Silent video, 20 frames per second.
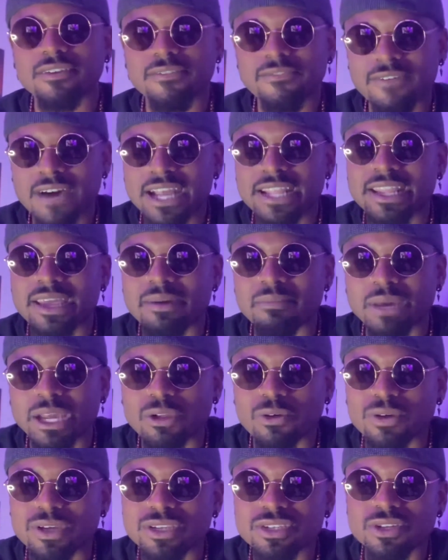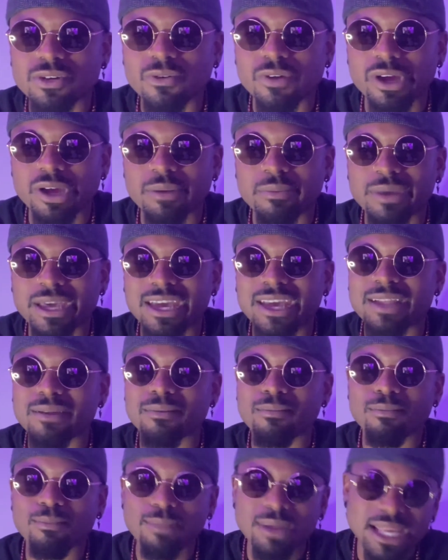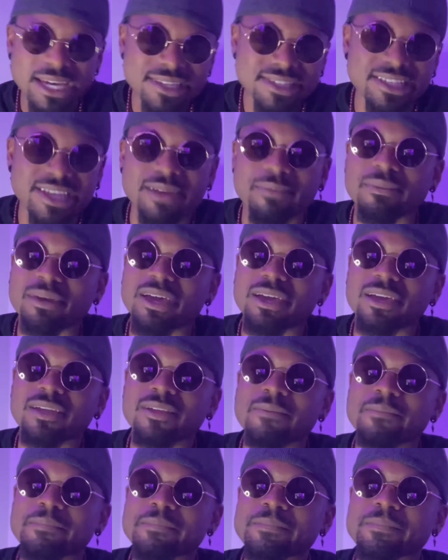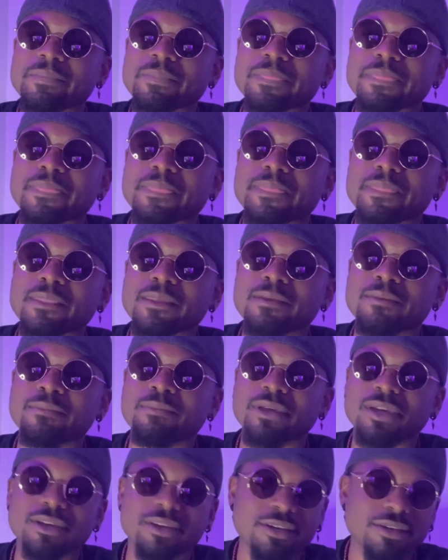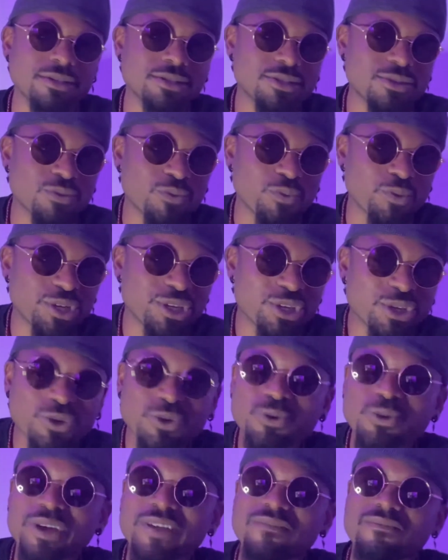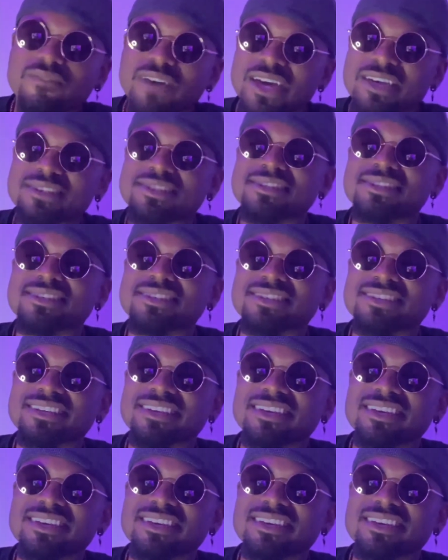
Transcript: Find that man on Instagram and bless that man, because when you invest